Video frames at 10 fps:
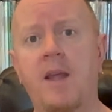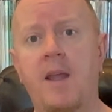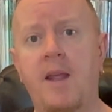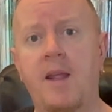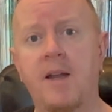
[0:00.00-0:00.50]

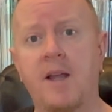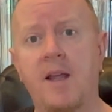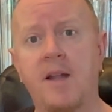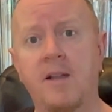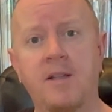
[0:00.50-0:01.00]
And I
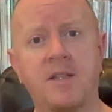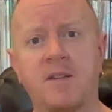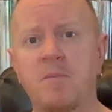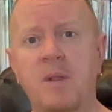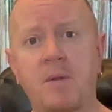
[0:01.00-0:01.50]
had a list
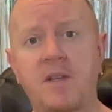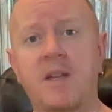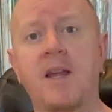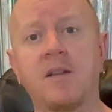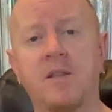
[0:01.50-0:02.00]
of maybe
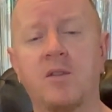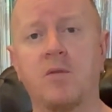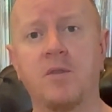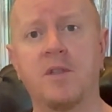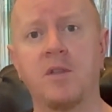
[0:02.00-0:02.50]
10
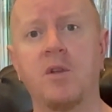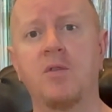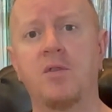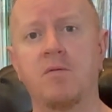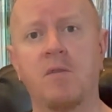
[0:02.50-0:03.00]
stores to go
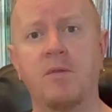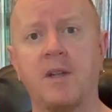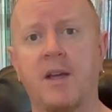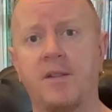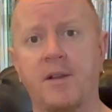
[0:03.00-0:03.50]
to when we
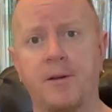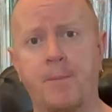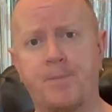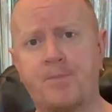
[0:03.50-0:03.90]
got there.